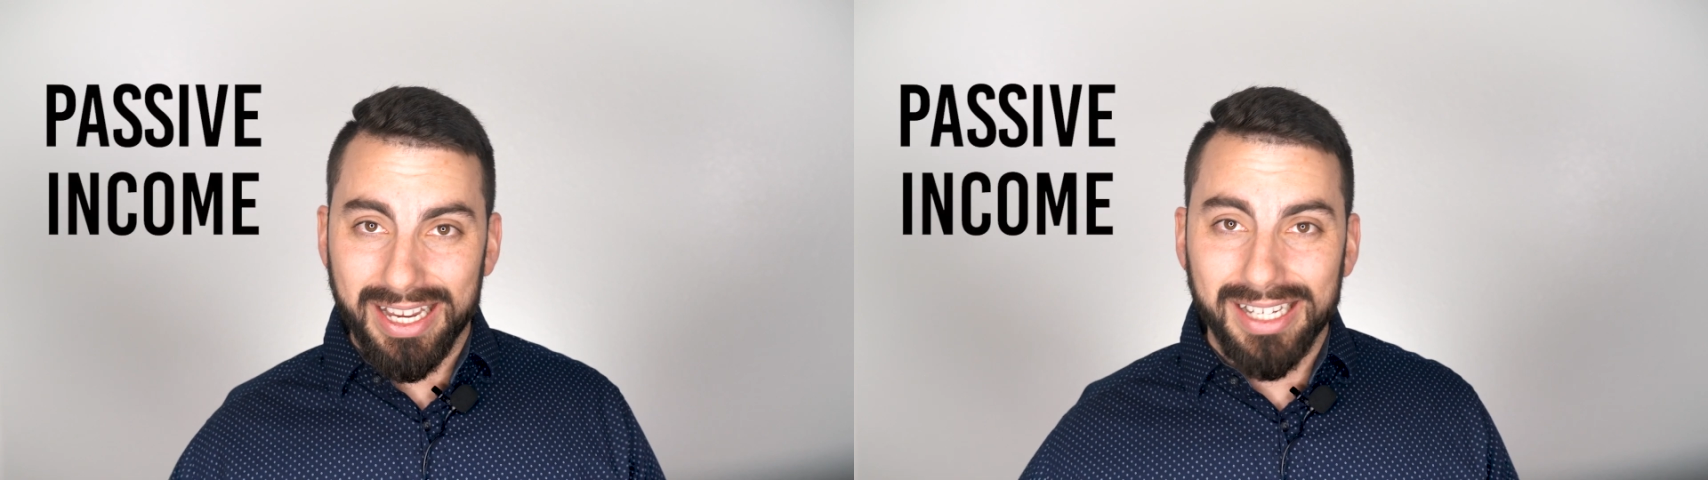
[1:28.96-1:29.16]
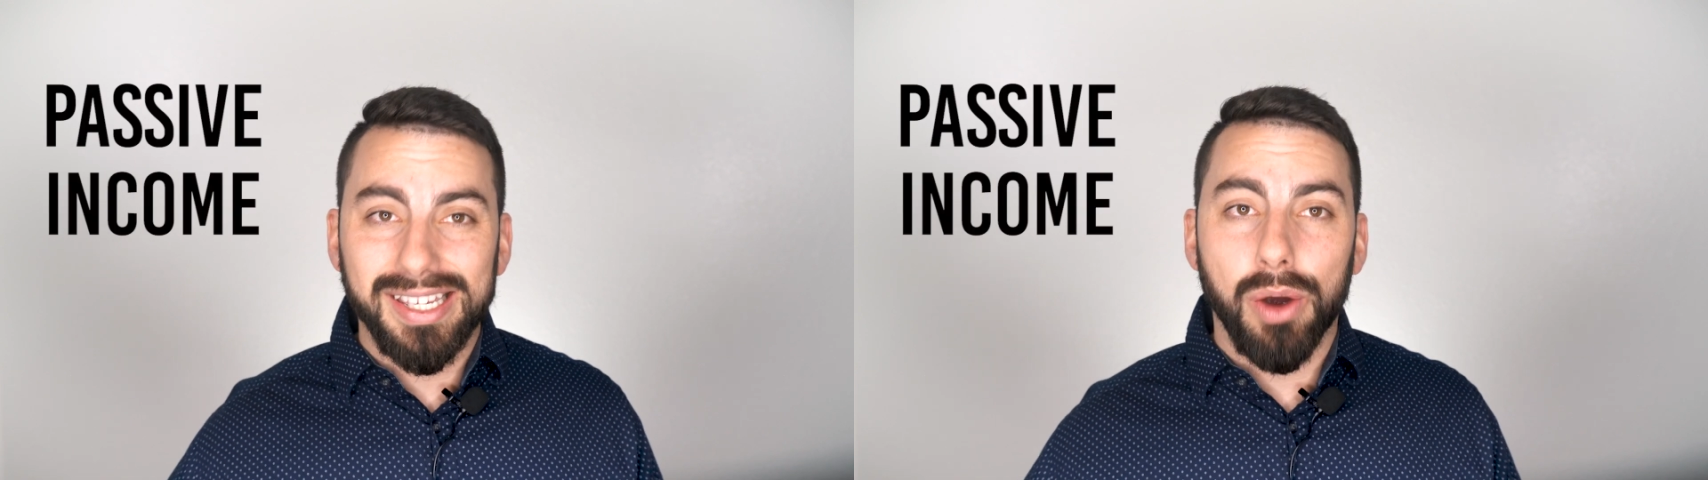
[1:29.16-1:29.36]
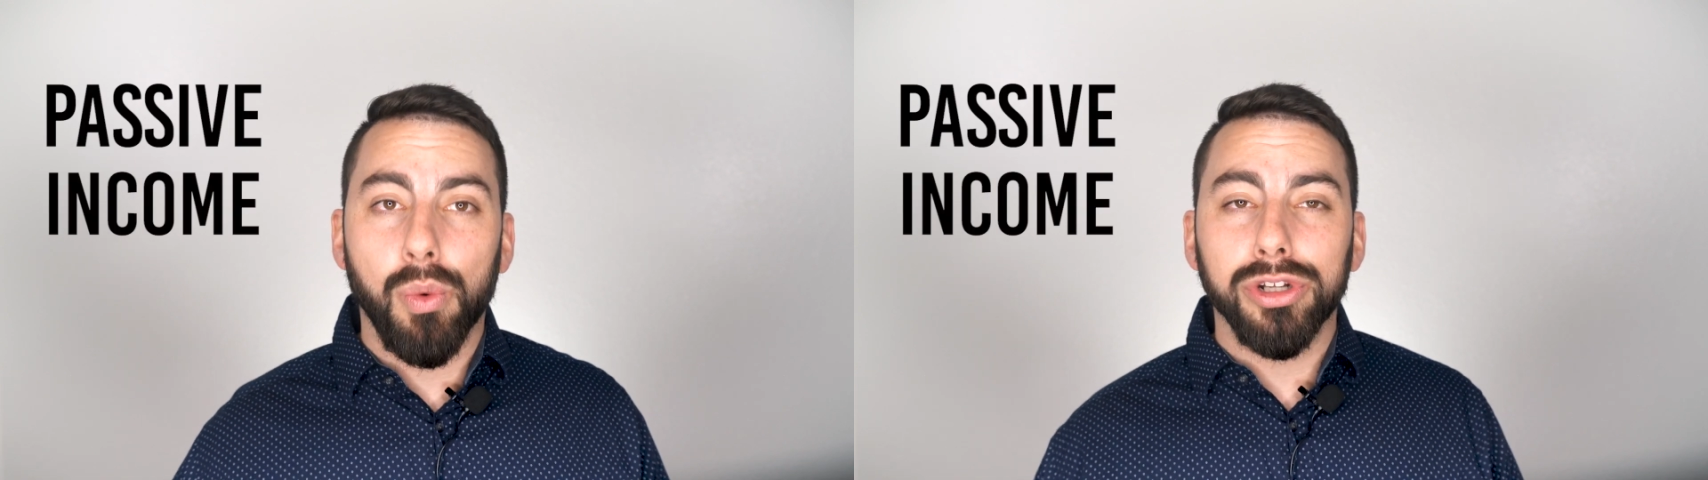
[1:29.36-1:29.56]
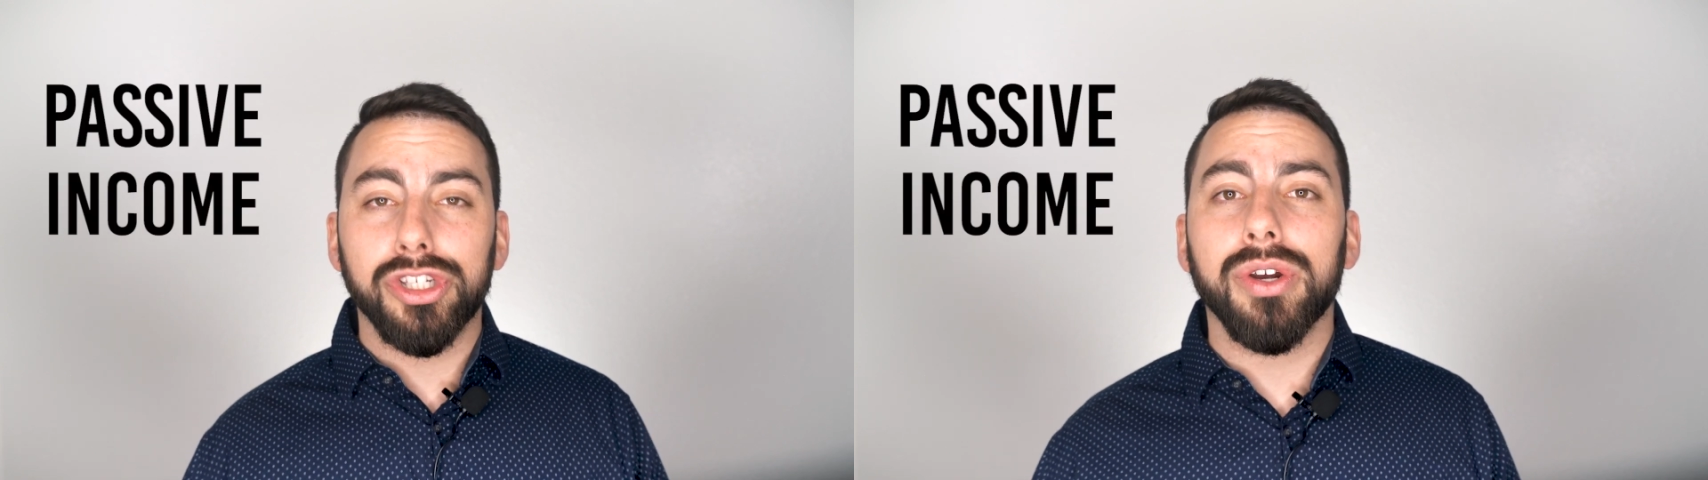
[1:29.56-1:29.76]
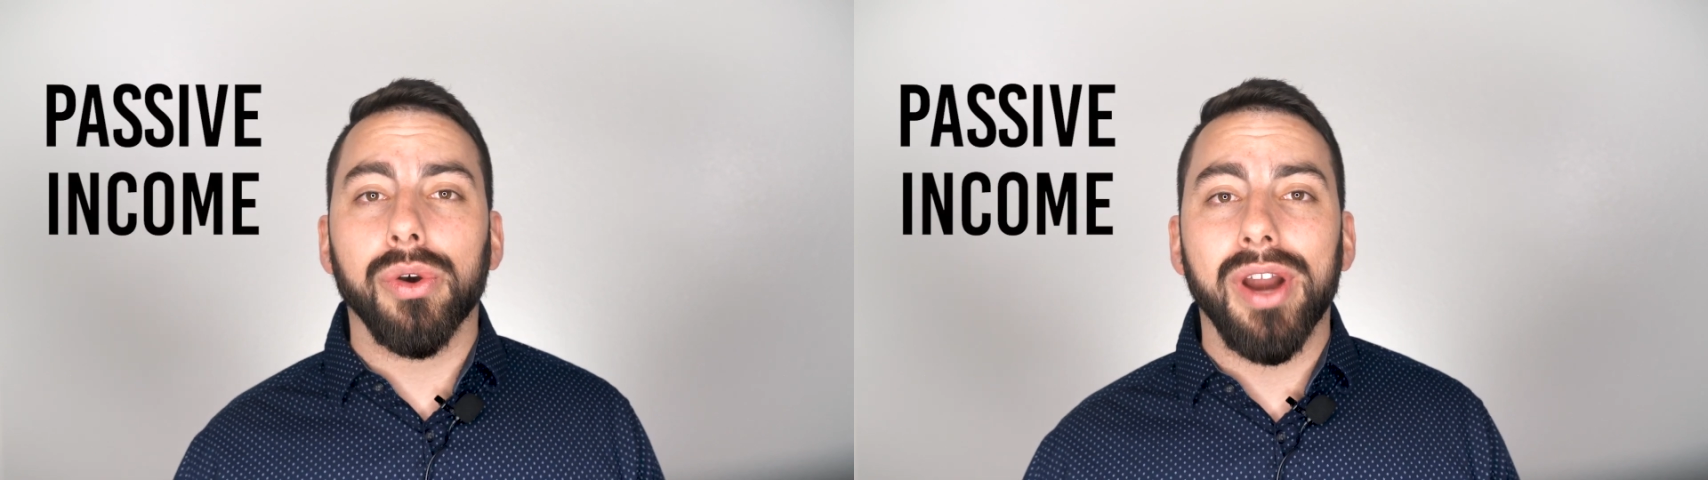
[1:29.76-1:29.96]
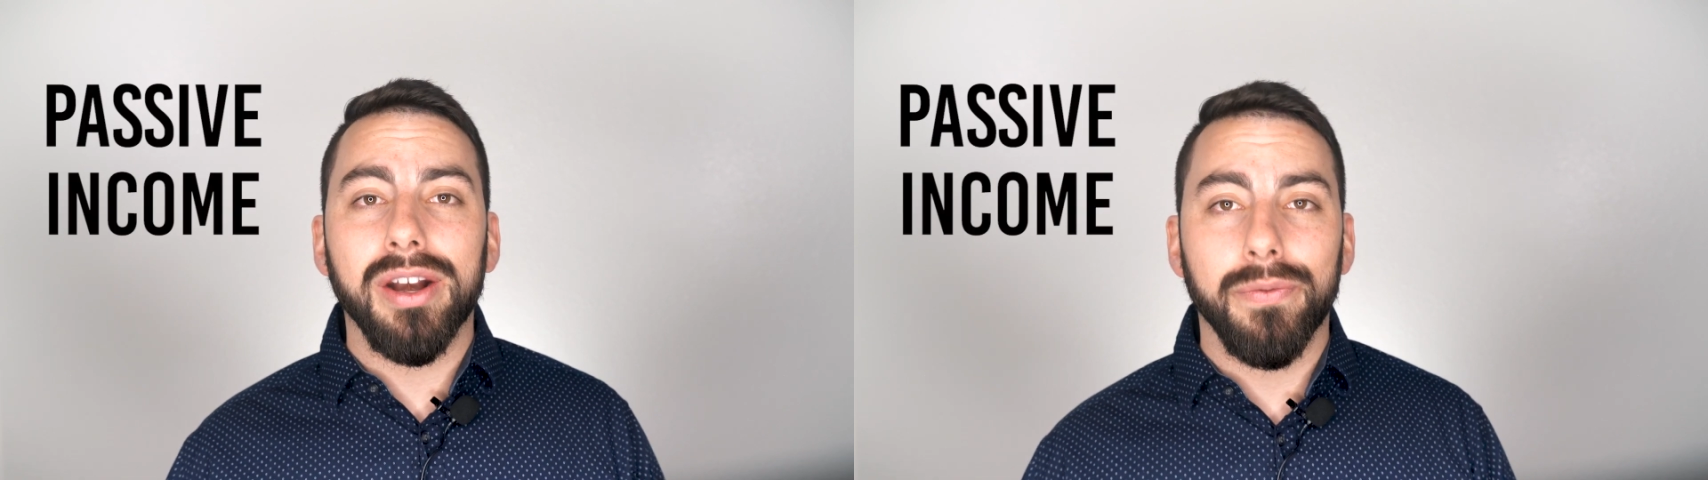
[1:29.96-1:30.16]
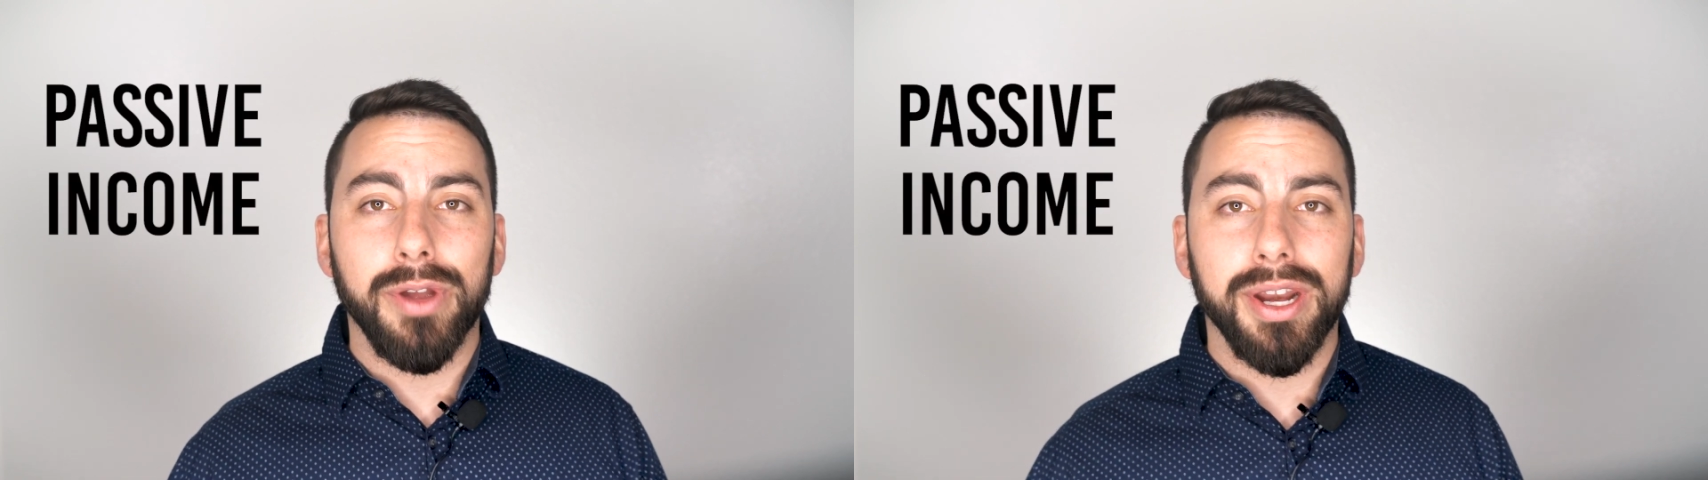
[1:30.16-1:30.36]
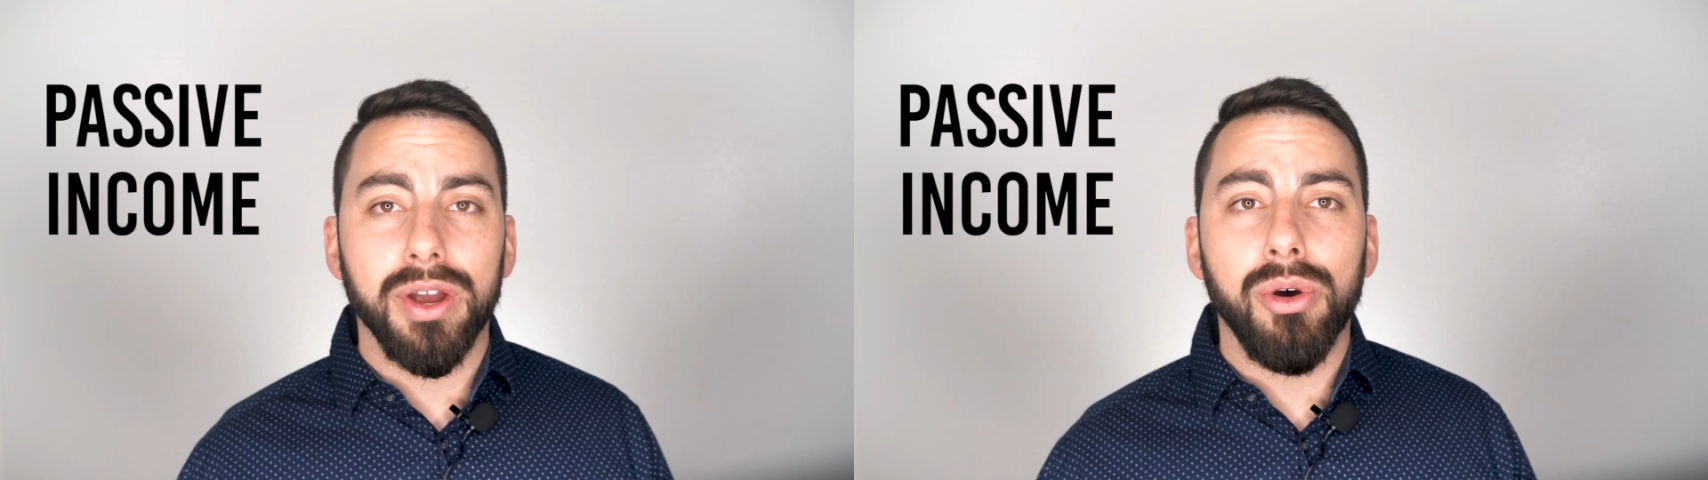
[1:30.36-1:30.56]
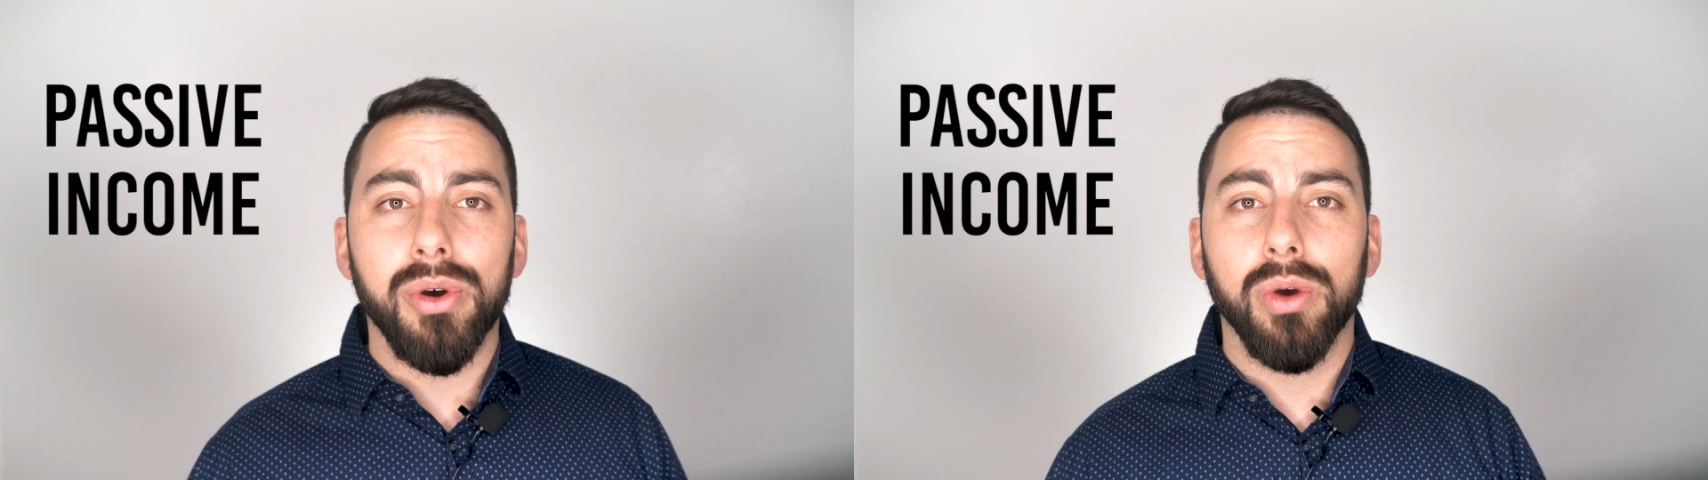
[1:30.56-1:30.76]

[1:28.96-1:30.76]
is that once you create a video,